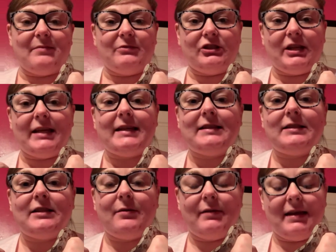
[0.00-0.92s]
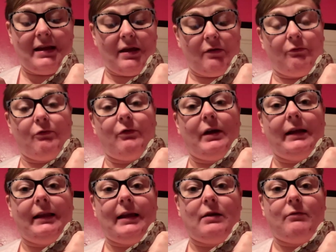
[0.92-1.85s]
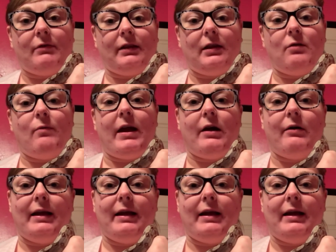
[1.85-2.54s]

She is doing really well,